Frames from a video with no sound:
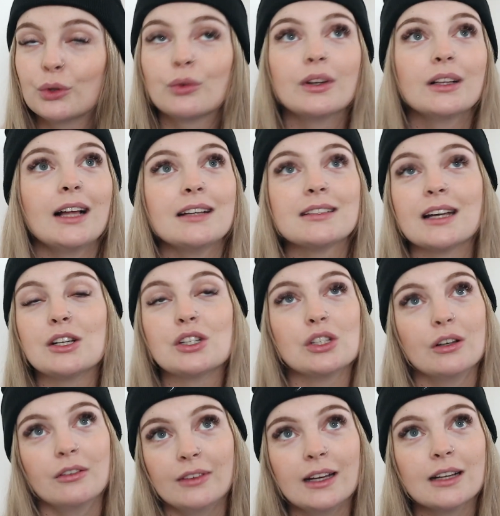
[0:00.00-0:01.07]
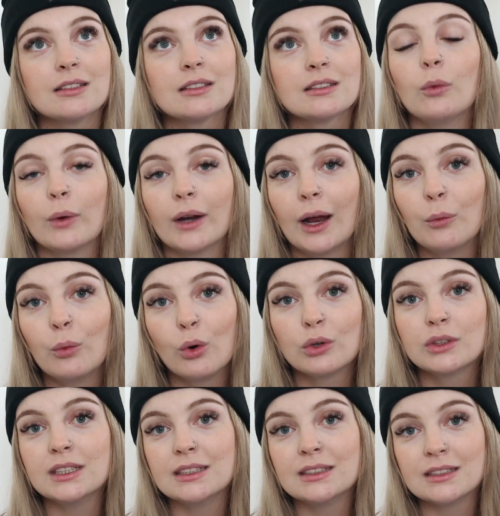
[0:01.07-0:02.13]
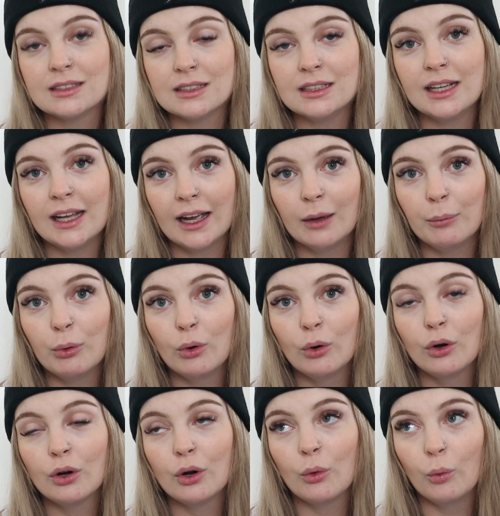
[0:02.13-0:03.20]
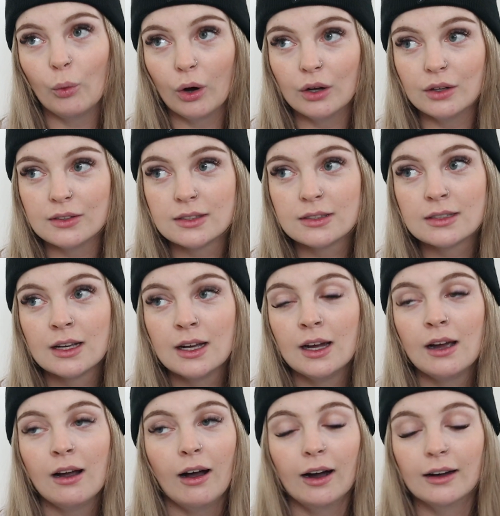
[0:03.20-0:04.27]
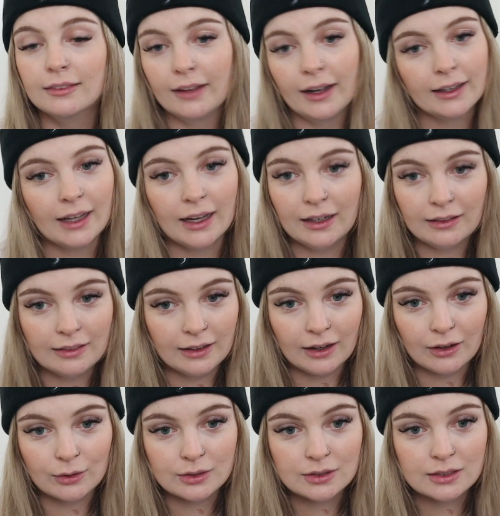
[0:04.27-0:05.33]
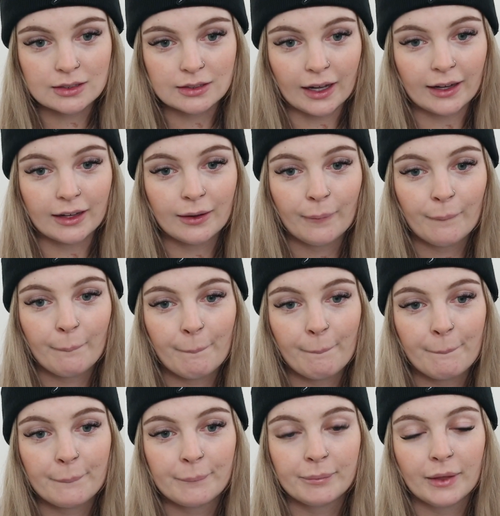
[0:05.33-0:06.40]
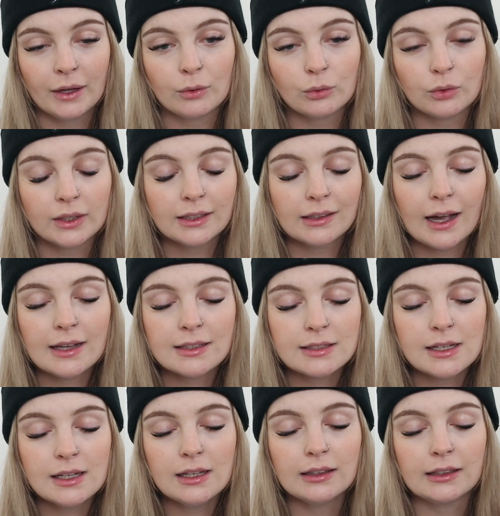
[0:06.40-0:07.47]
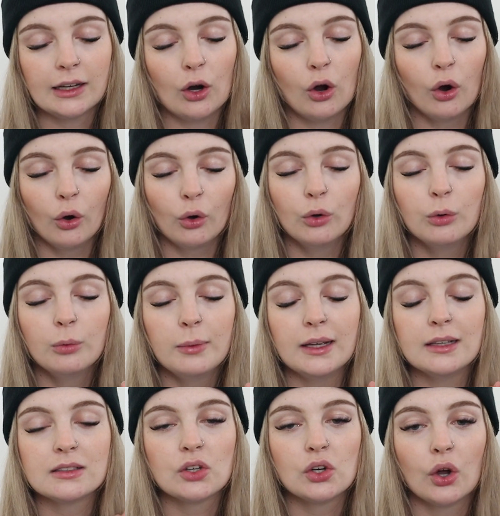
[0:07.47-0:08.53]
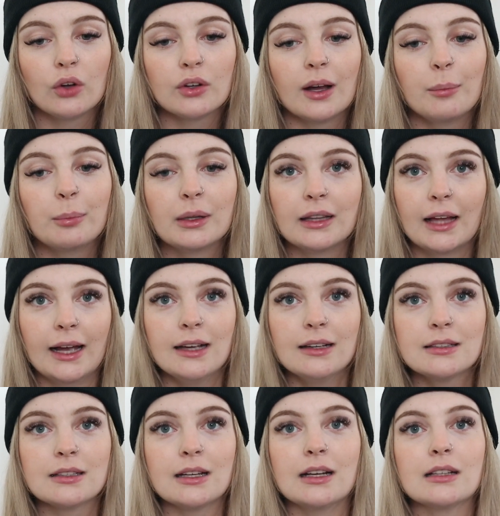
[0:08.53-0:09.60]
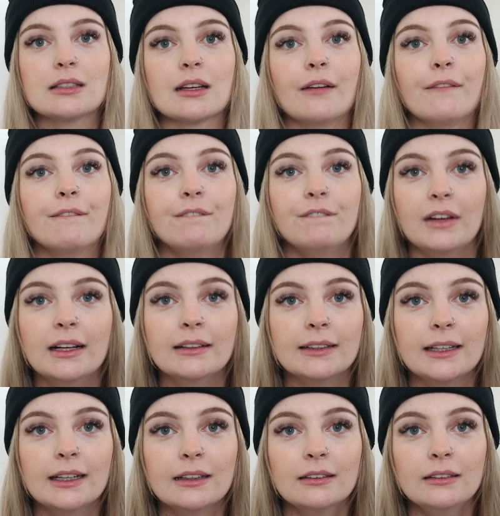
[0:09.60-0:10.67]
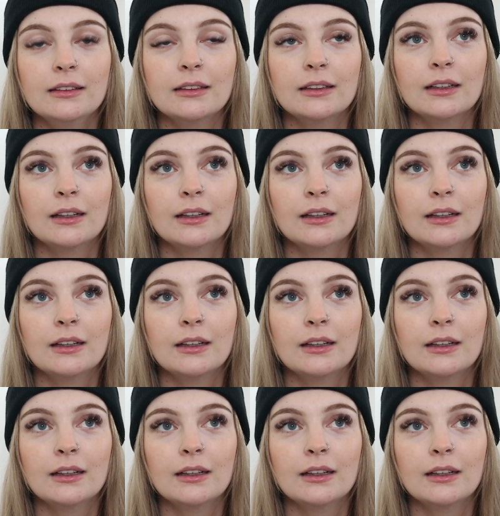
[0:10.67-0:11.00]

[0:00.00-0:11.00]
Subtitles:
The realization of this when I walked into Sydney Airport was unlike anything else. Like, realizing that home is not a place and it's a feeling.